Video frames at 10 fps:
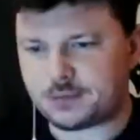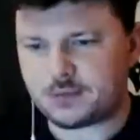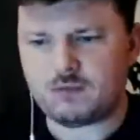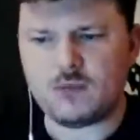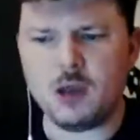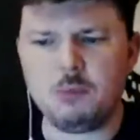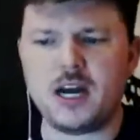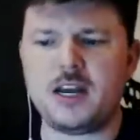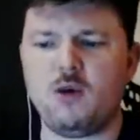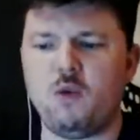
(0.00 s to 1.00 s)
it. I don't know.
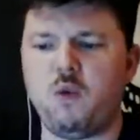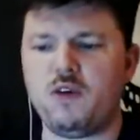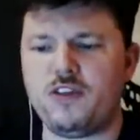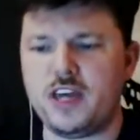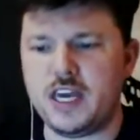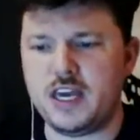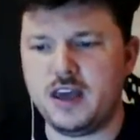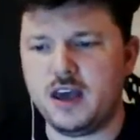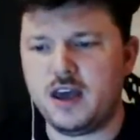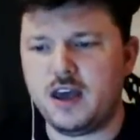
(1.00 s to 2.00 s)

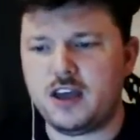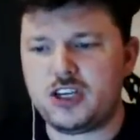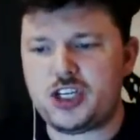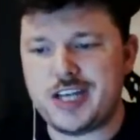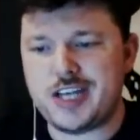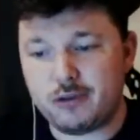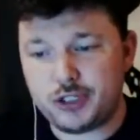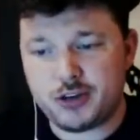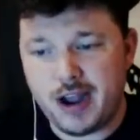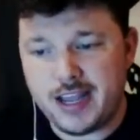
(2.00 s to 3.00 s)
But the
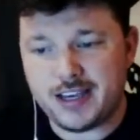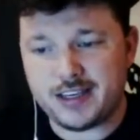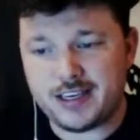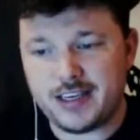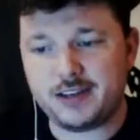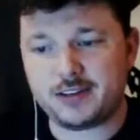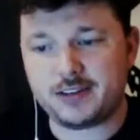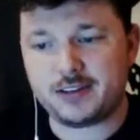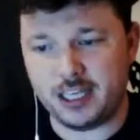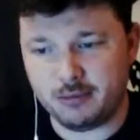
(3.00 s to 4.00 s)
Shadow
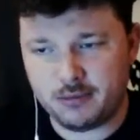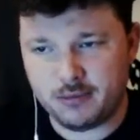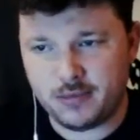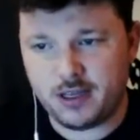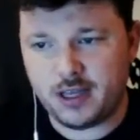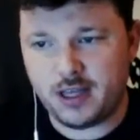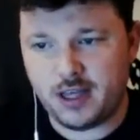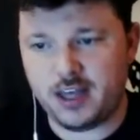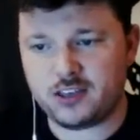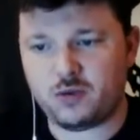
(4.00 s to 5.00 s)
Strike kill
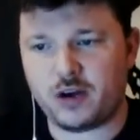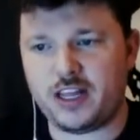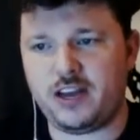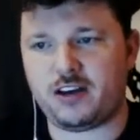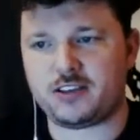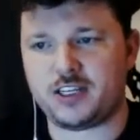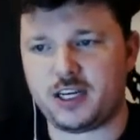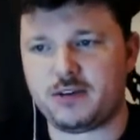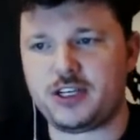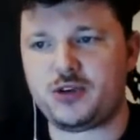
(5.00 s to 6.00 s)
team
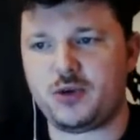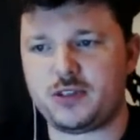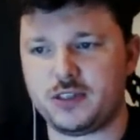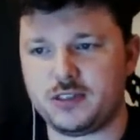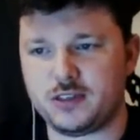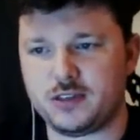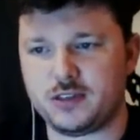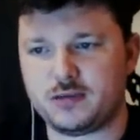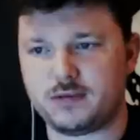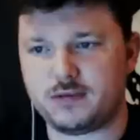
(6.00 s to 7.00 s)
is one of the
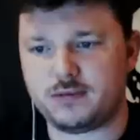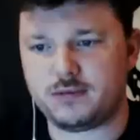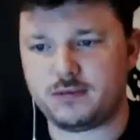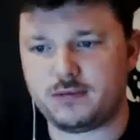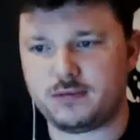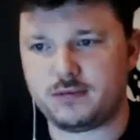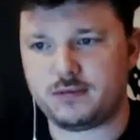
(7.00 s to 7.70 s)
auxiliary choices.